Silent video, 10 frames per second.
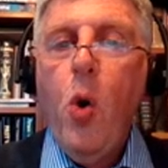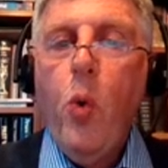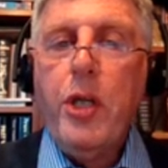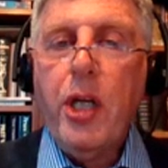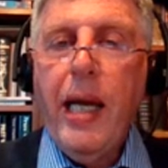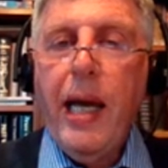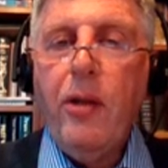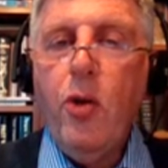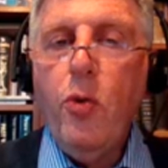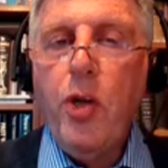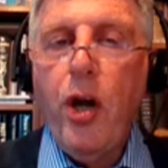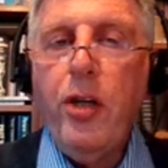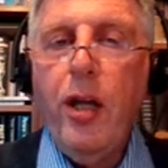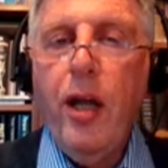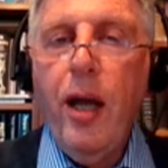which again no doubt
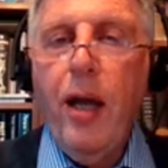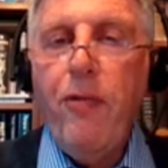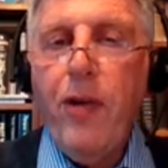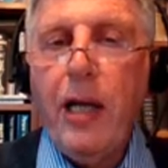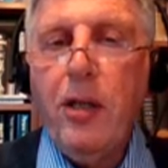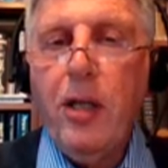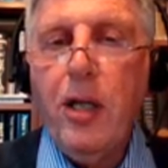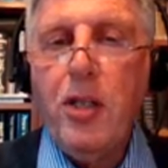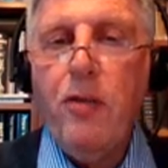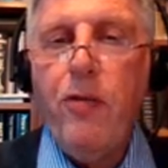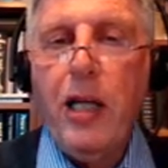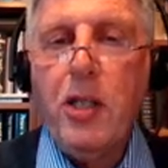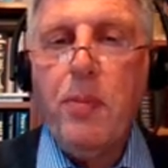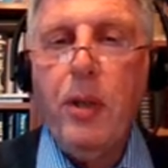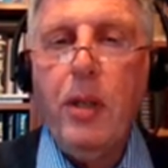affected his
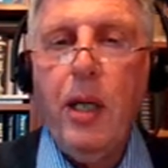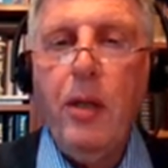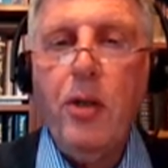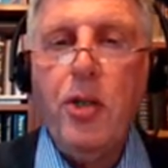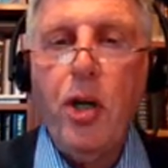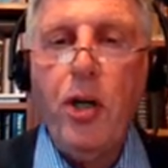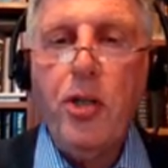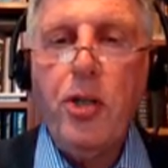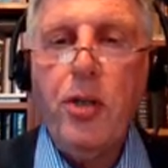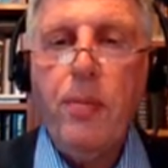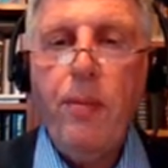advancement in the church.